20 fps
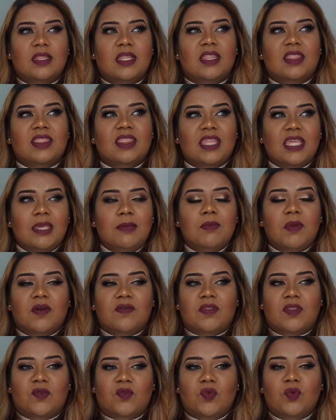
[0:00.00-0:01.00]
the theme
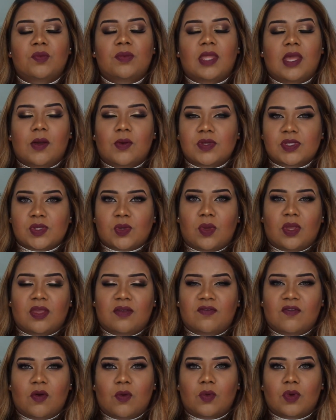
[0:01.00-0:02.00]
of the room that I was
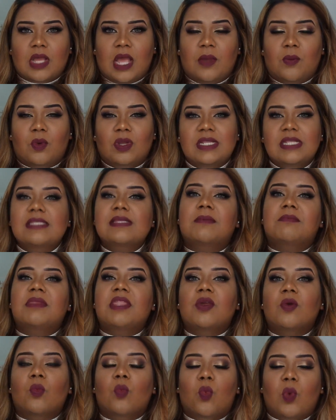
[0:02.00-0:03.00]
going for, I wanted
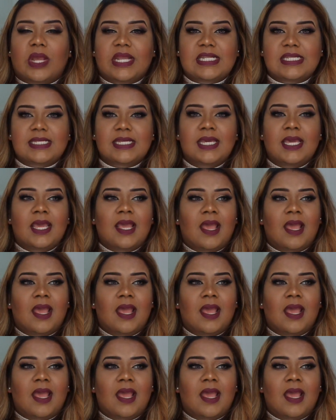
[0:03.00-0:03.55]
something white.